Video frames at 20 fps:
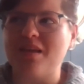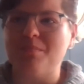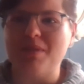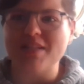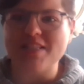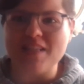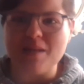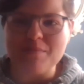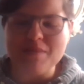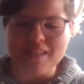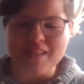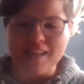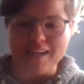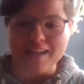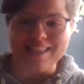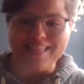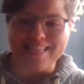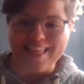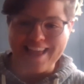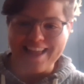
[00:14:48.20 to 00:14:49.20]
But something
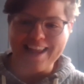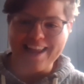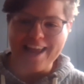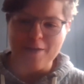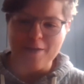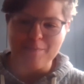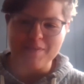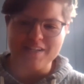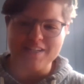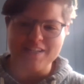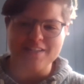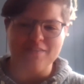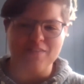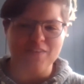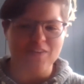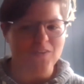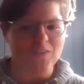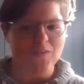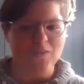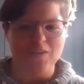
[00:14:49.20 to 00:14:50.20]
that can then happen is
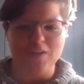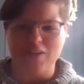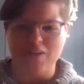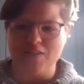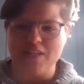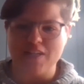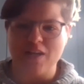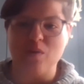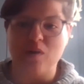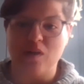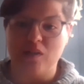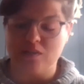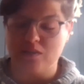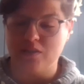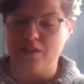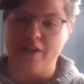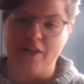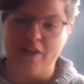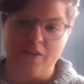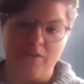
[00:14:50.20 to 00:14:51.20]
if you say,
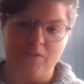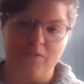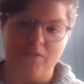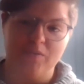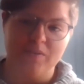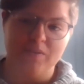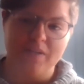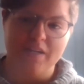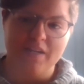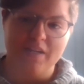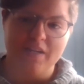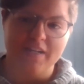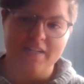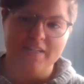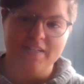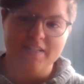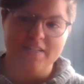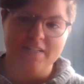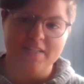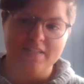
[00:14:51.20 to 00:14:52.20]
well, you know,
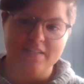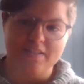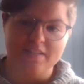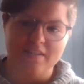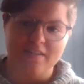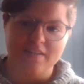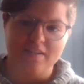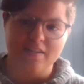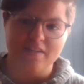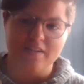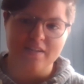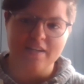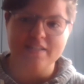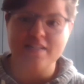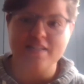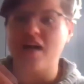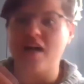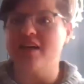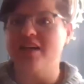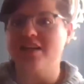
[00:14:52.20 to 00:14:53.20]
it's
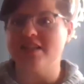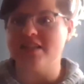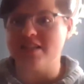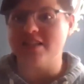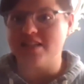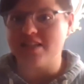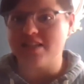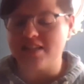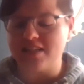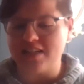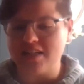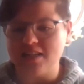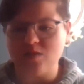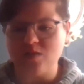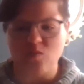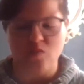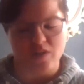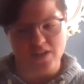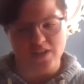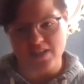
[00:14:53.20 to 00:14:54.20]
Huntington's
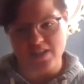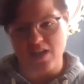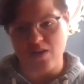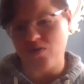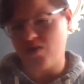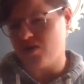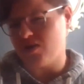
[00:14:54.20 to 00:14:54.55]
disease. What is that?